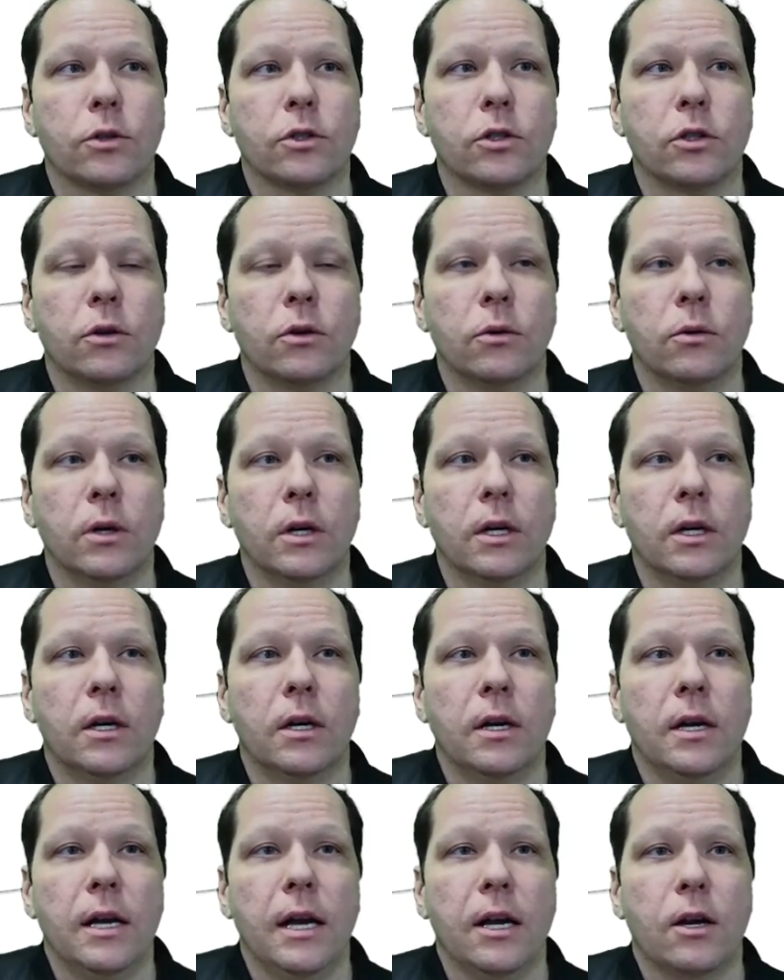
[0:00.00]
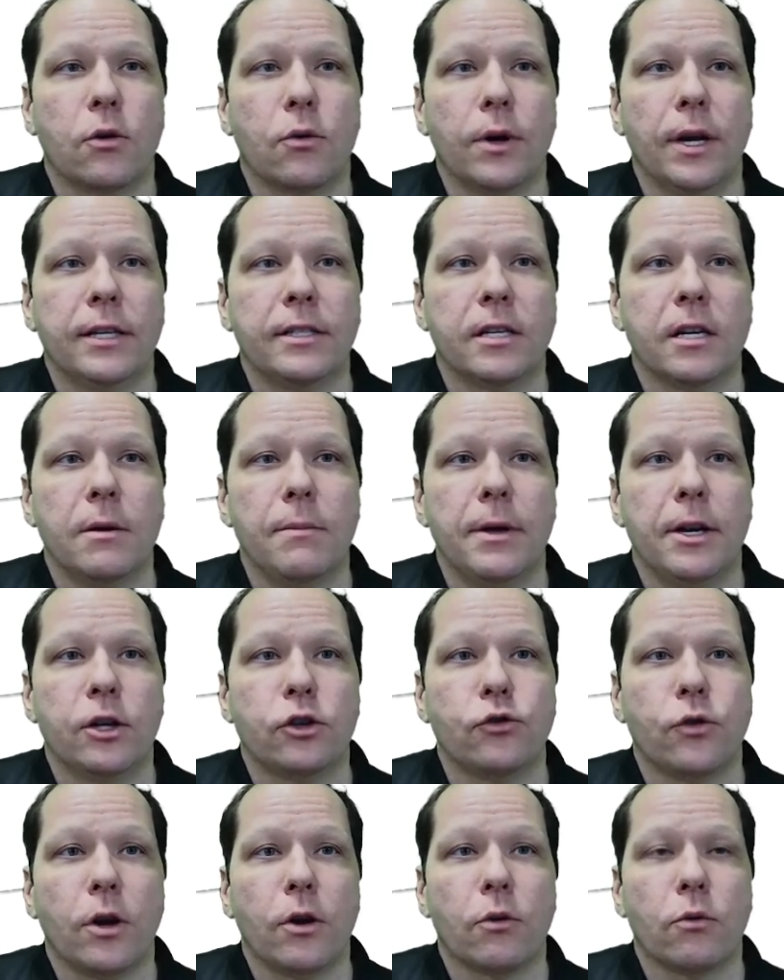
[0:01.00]
So it creates an
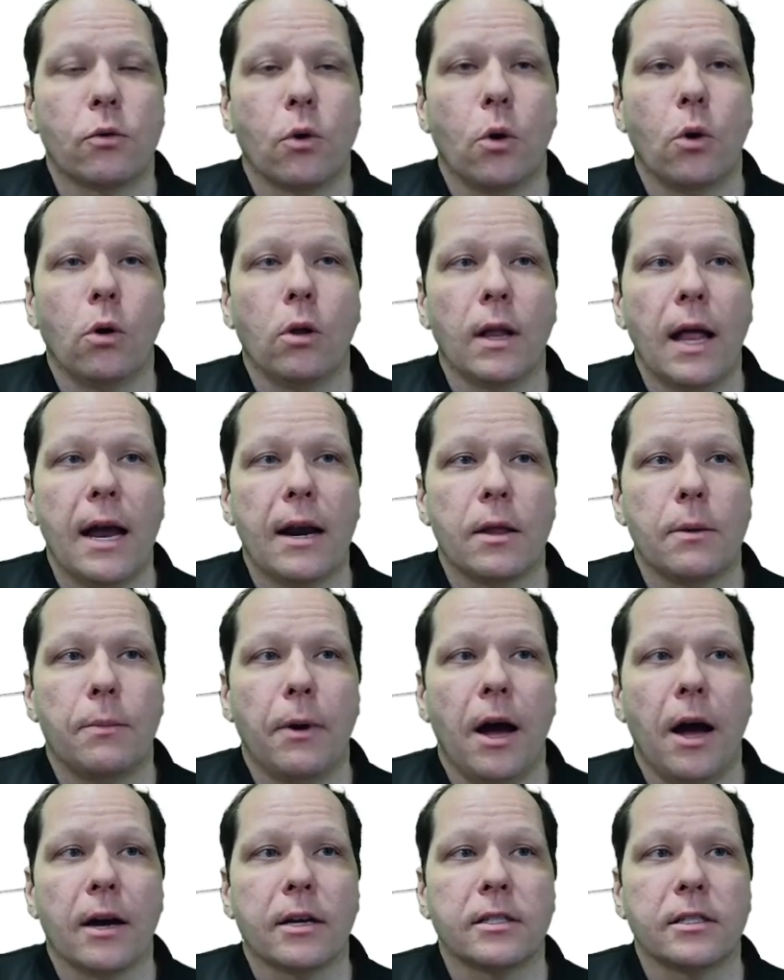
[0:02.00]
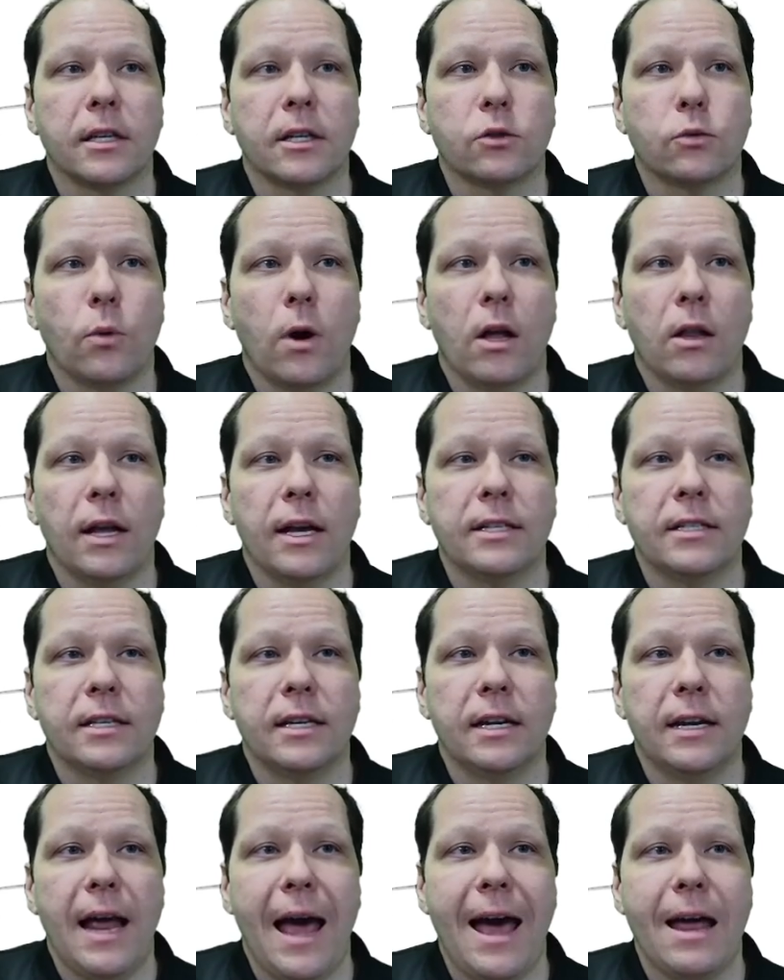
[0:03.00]
administrator role out of the box, as well as
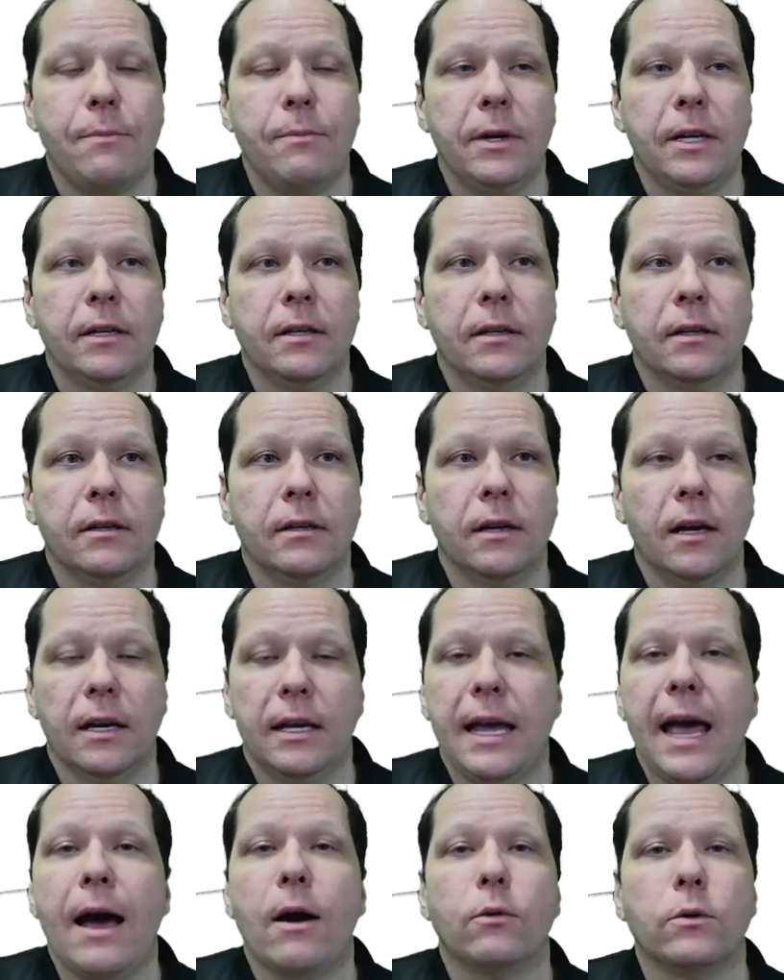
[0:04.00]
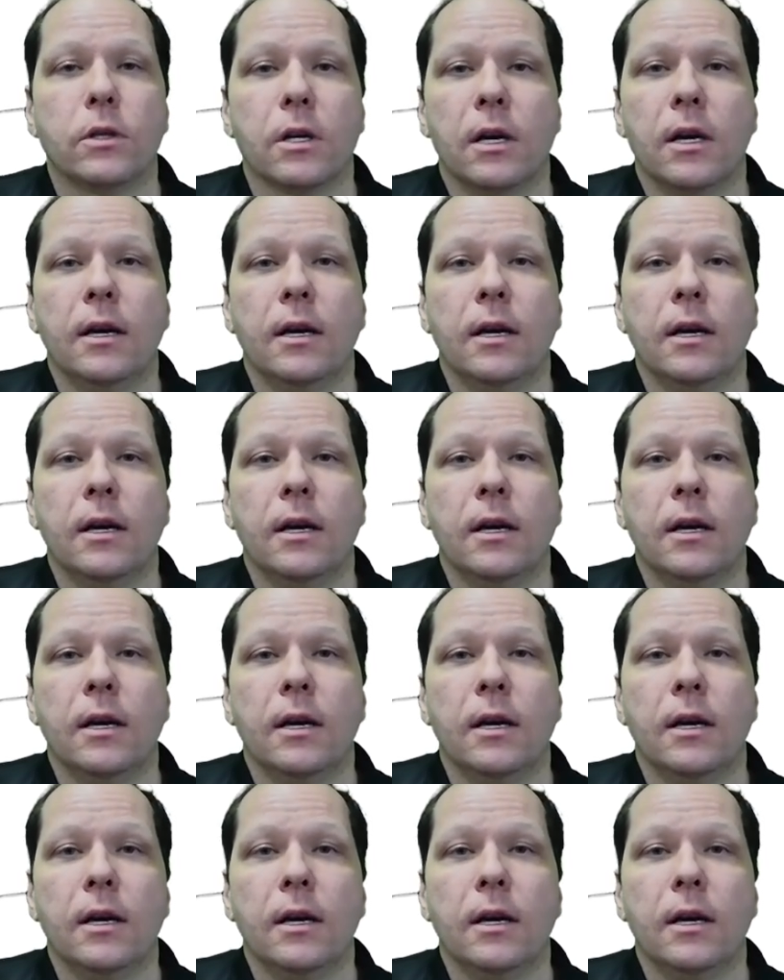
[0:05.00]
an admin account.